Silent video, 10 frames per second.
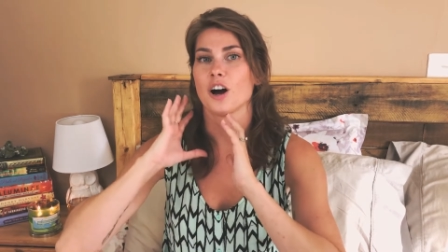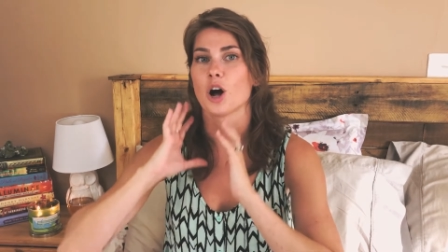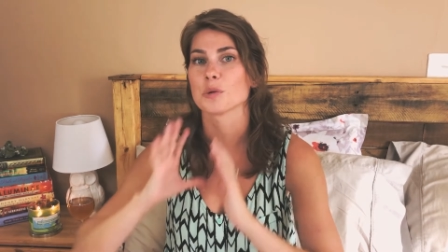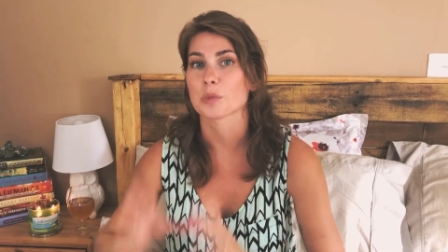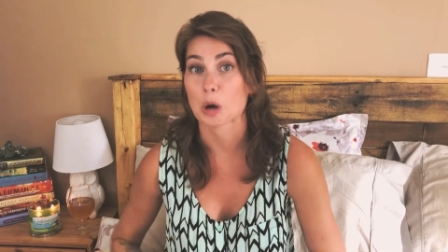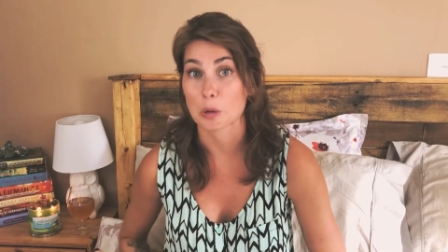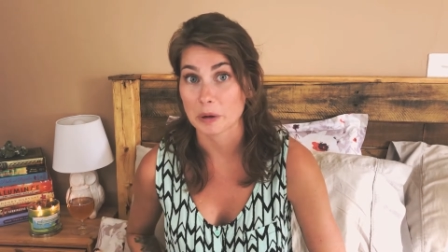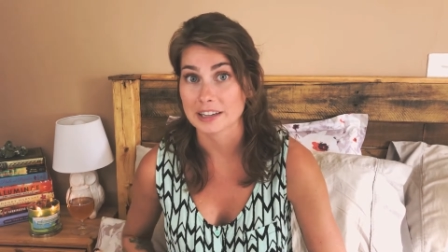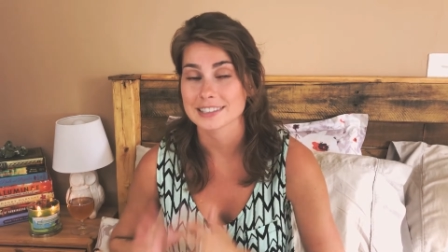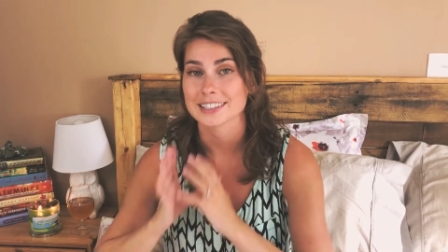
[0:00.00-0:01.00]
on
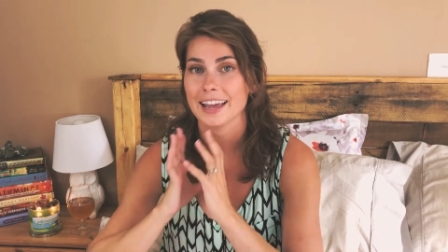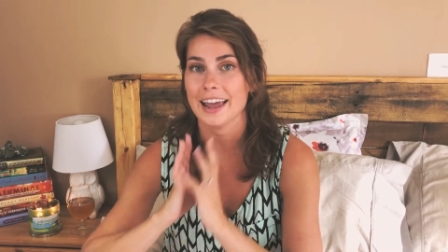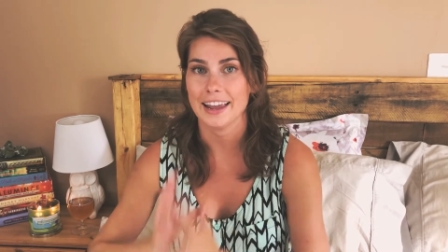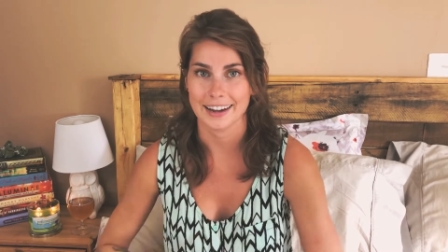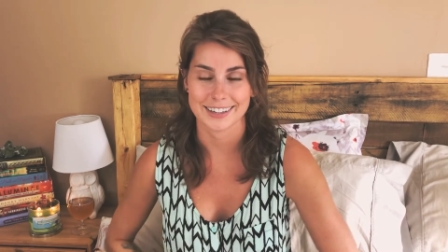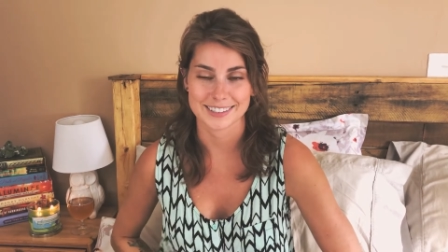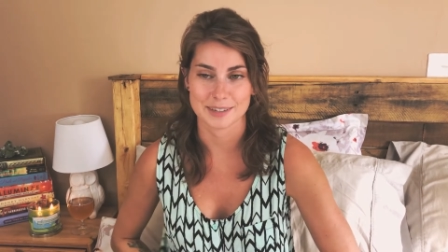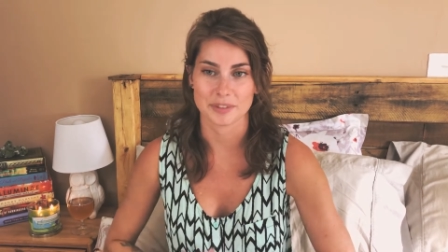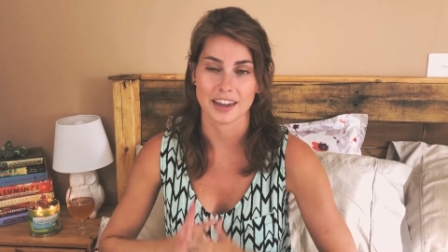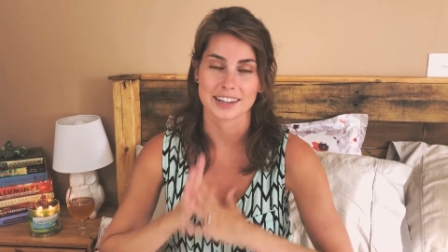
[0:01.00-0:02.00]
purpose hating
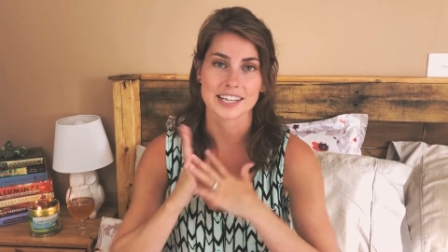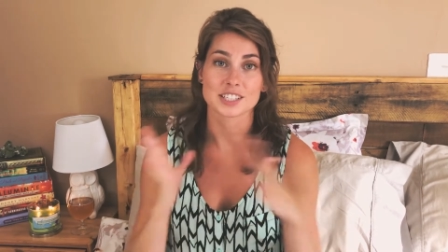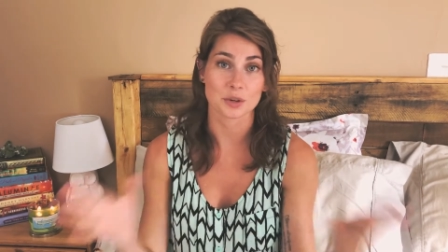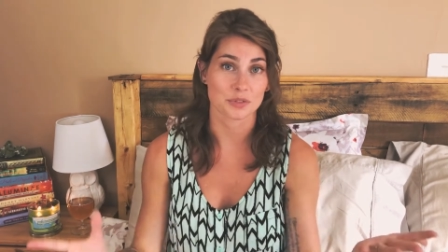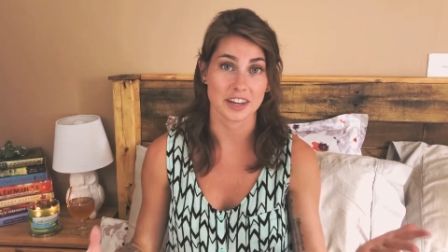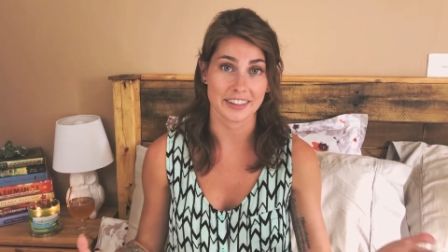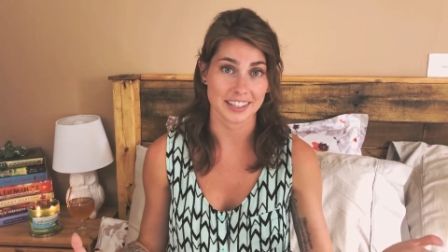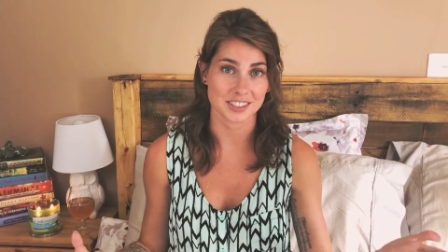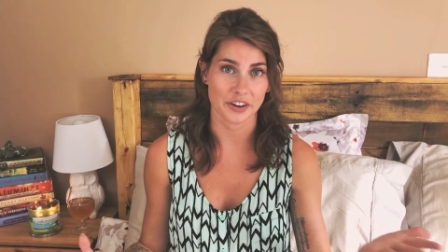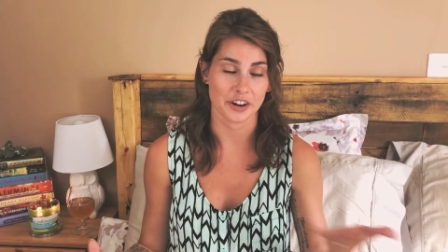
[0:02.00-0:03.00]
something, because I don't think
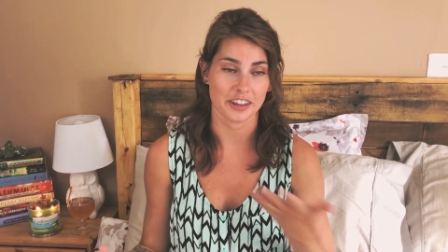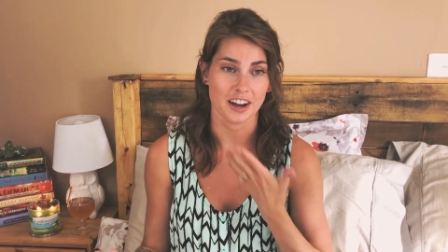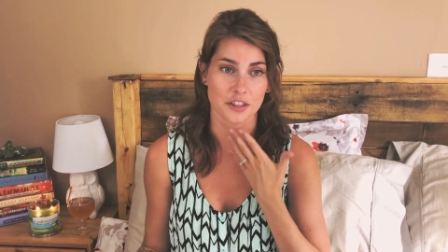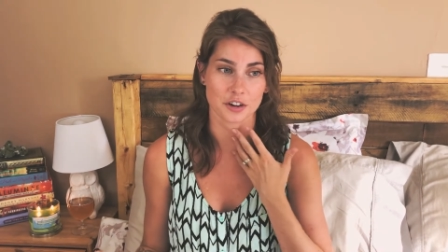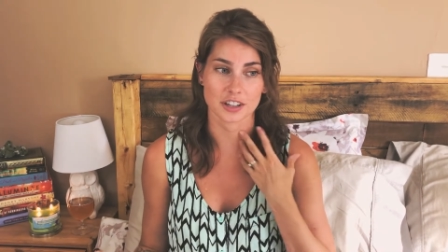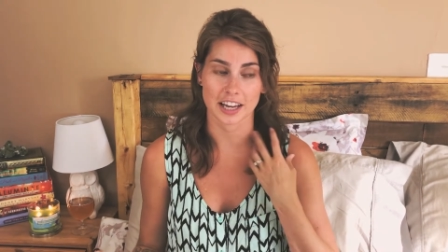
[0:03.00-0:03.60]
that's fair to the author.